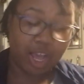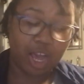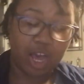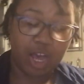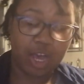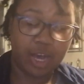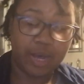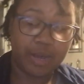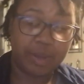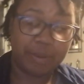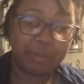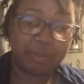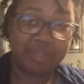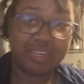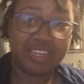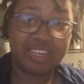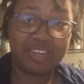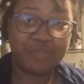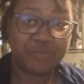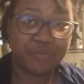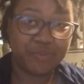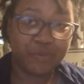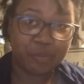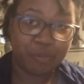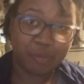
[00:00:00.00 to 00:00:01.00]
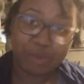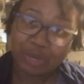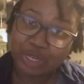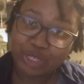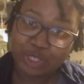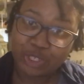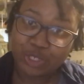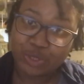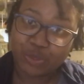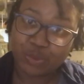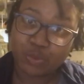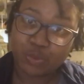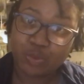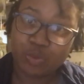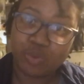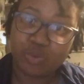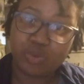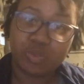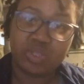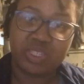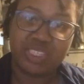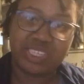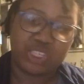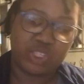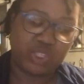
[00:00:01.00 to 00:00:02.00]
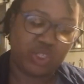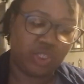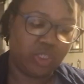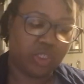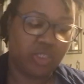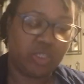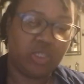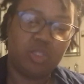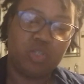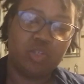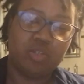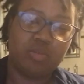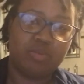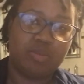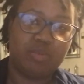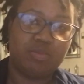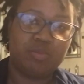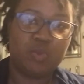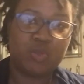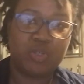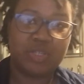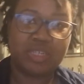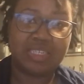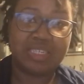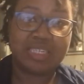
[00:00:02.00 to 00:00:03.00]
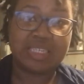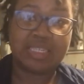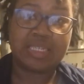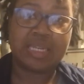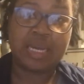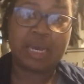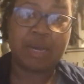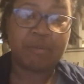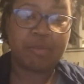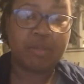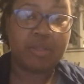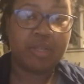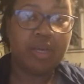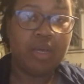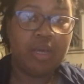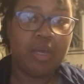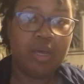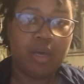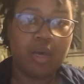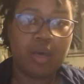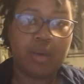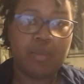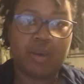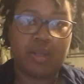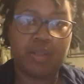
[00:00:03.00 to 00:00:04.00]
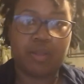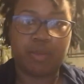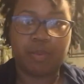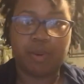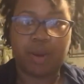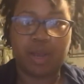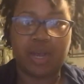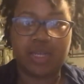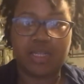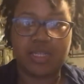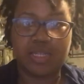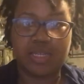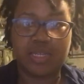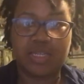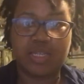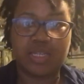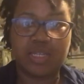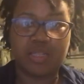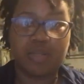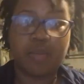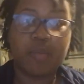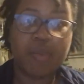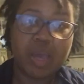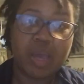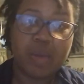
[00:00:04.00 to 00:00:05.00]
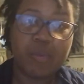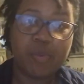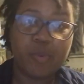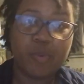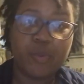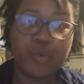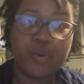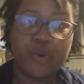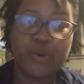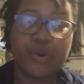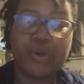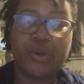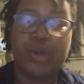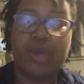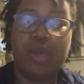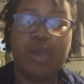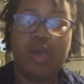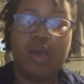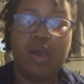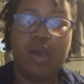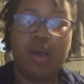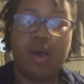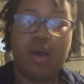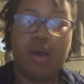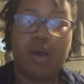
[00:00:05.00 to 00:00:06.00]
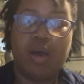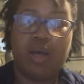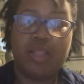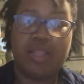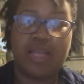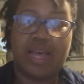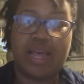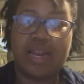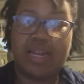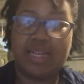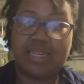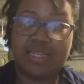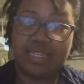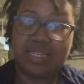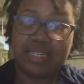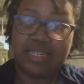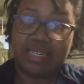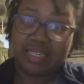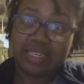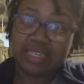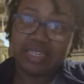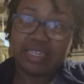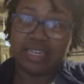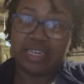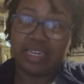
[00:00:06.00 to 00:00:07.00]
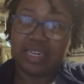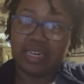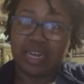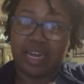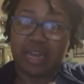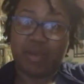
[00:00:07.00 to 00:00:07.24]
and informational session, a little bit more in depth about the process and the paperwork that is needed.